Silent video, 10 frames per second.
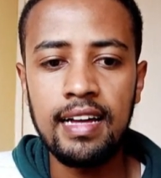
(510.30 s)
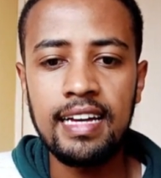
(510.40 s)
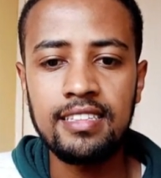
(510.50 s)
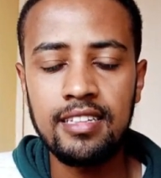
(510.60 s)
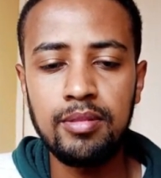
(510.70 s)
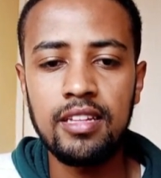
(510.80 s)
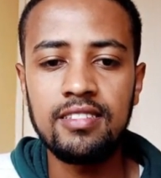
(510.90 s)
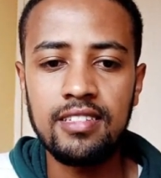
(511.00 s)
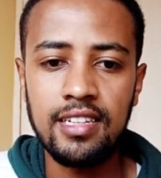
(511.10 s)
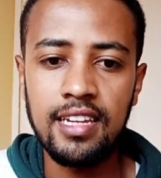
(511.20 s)

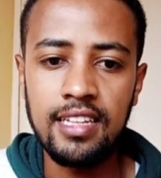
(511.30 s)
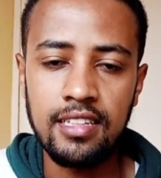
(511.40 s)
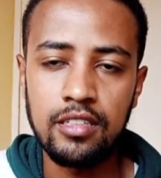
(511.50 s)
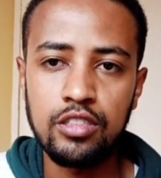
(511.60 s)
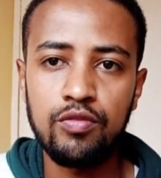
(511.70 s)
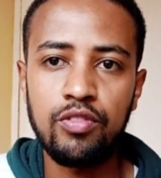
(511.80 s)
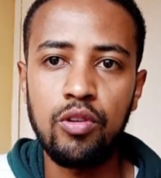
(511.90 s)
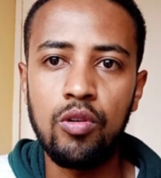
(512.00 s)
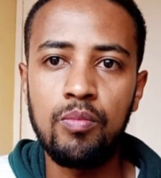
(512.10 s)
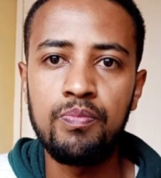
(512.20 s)
acceptance letters
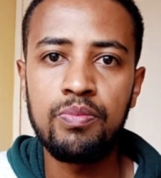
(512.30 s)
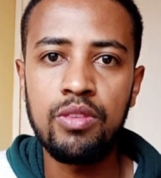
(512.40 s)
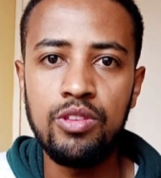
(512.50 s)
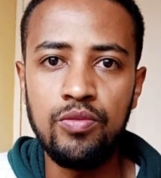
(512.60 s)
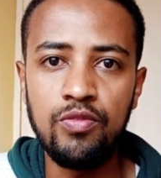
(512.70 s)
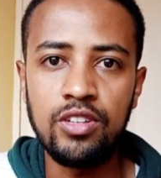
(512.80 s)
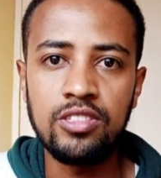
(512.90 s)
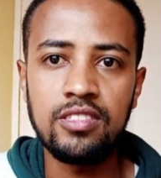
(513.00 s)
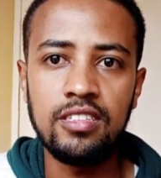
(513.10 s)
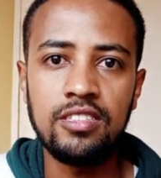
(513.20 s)
from
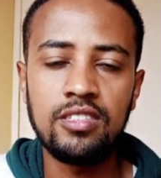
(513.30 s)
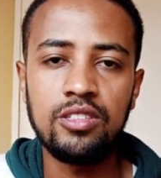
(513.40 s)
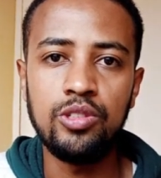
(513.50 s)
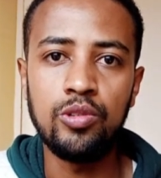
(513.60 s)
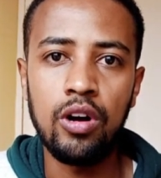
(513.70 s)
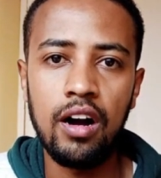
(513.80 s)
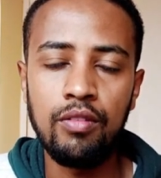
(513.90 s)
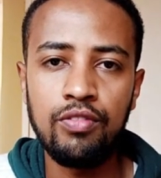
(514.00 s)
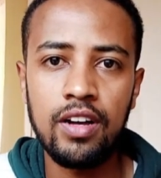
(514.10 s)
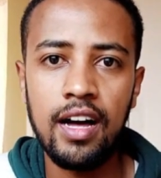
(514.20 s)
universities you
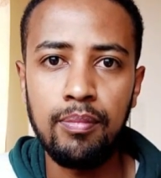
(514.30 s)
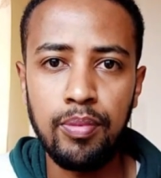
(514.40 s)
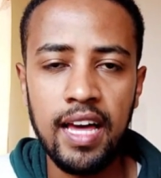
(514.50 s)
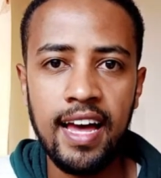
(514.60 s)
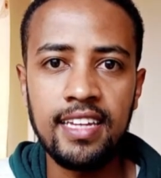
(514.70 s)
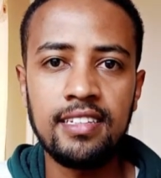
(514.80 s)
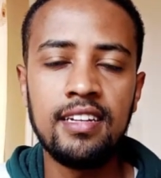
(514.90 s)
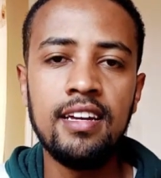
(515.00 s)
have applied.